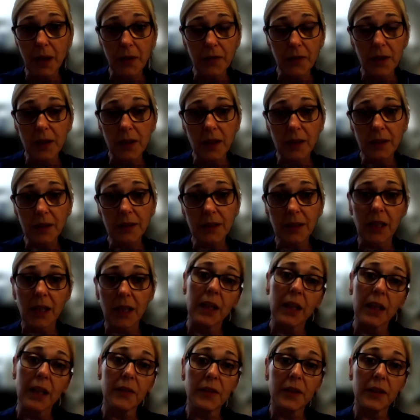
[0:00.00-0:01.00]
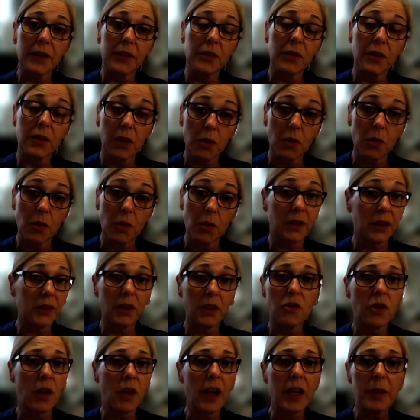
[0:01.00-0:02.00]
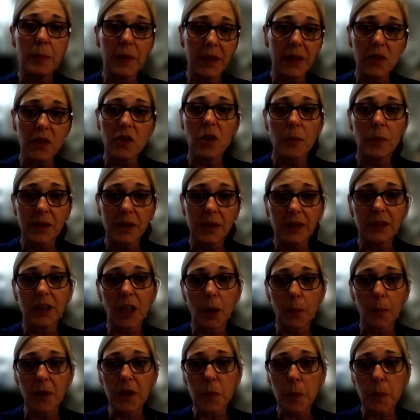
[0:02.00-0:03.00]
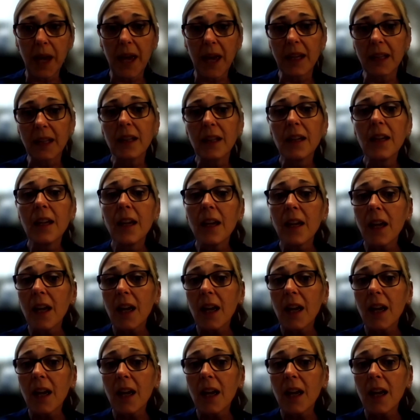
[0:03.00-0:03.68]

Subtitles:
The doctors had tried, because she was in so much pain.